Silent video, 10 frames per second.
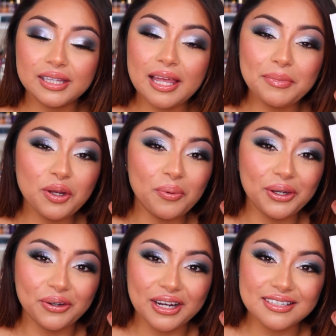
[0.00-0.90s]
Let me know what
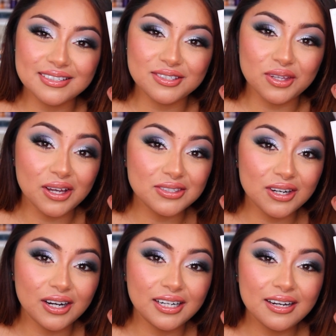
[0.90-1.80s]
your guys' thoughts
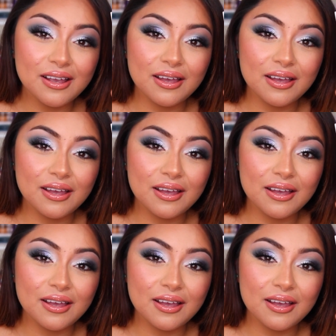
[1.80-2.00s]
are.